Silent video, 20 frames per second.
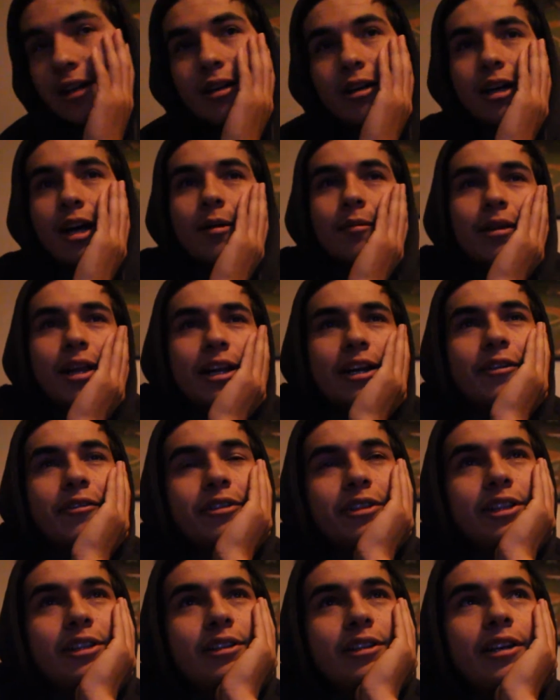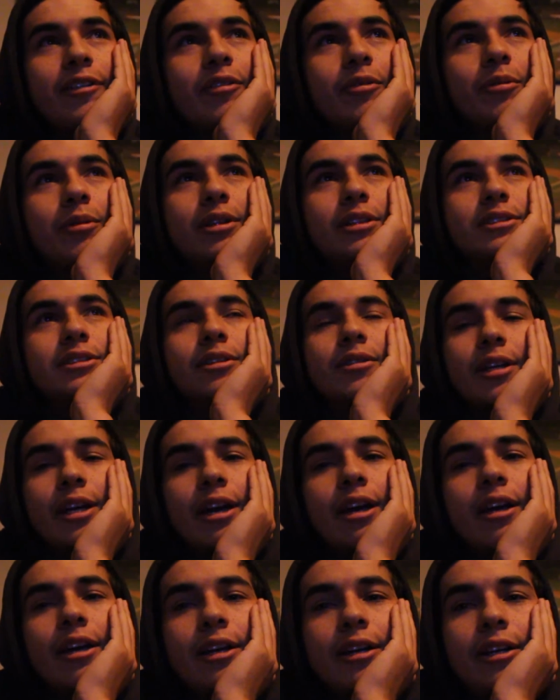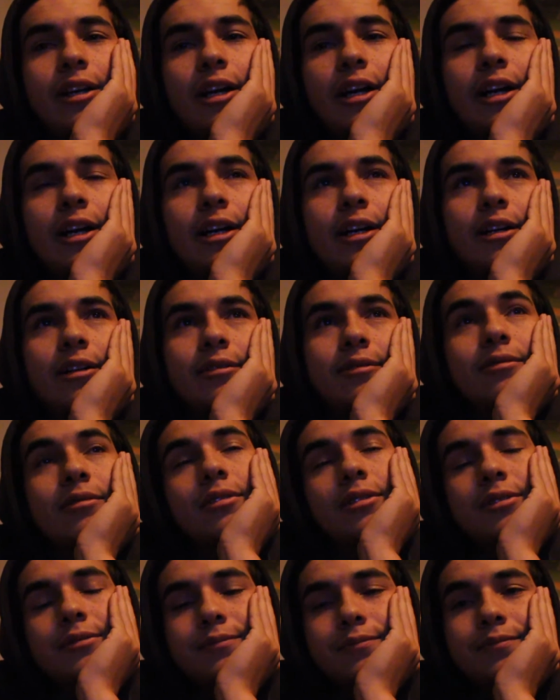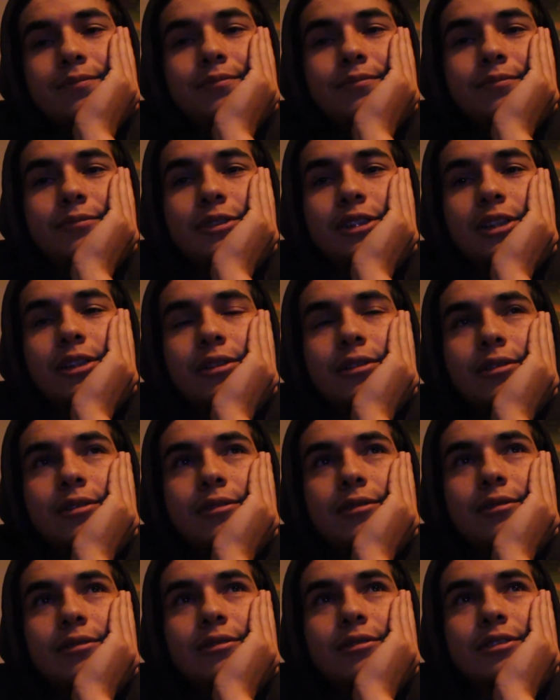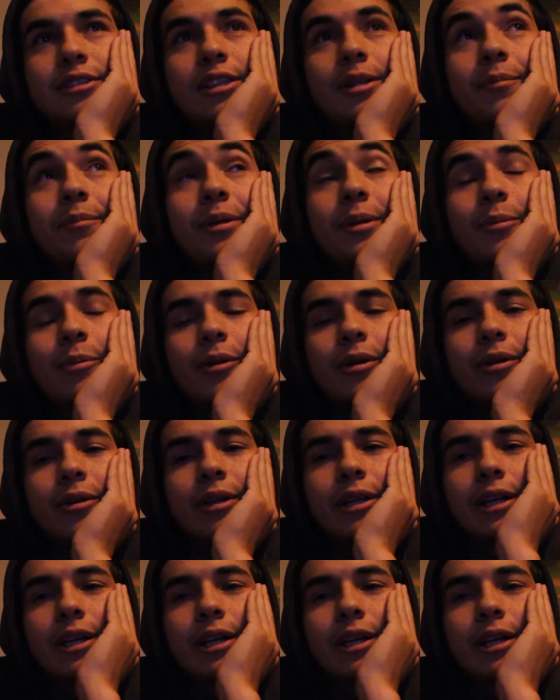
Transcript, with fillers: don't know. I'm glad everything, everyone is okay. Uh, well, you know, some people are